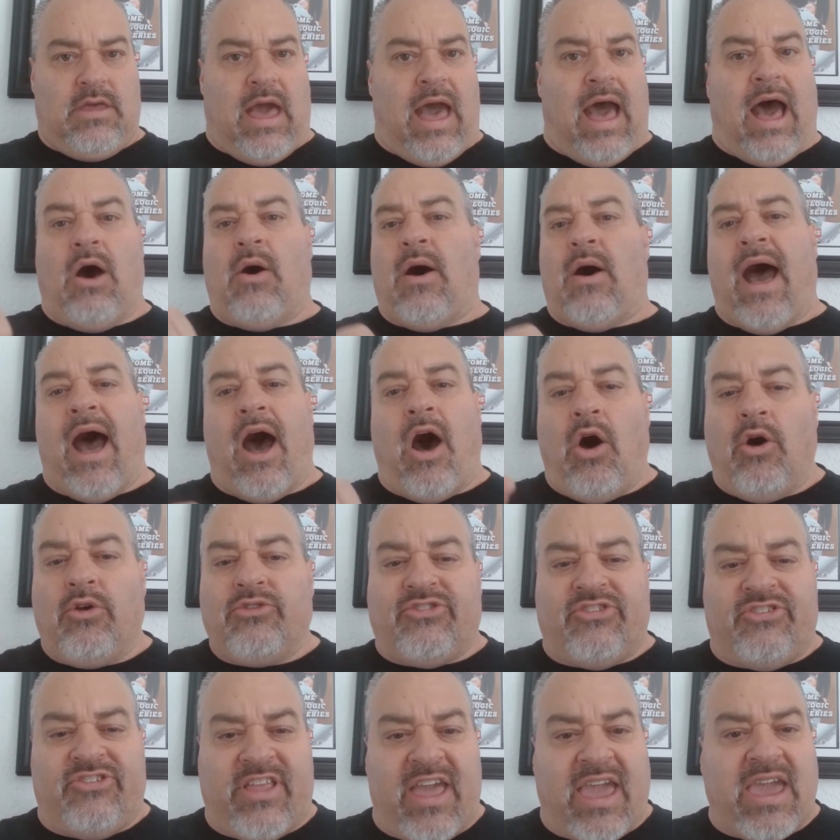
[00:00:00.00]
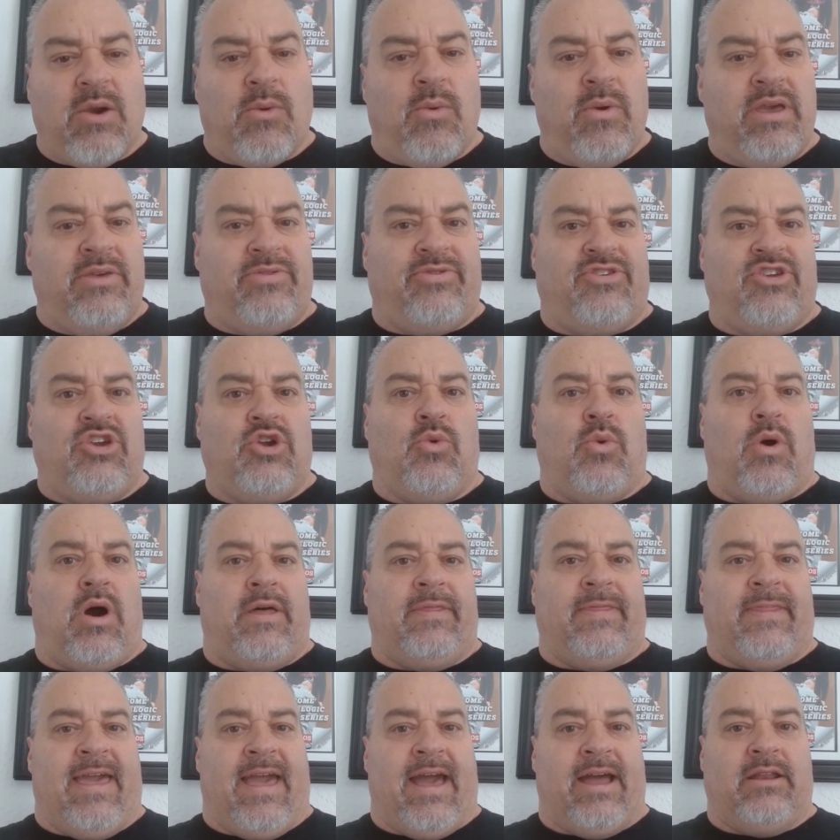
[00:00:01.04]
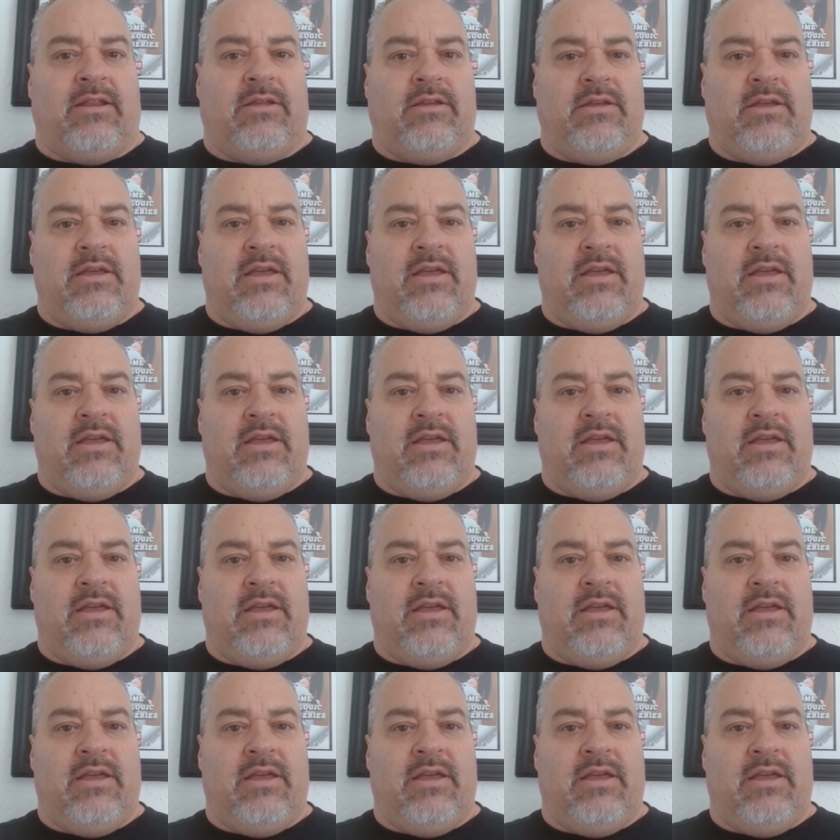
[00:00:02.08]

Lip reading: I'll stay with you on that.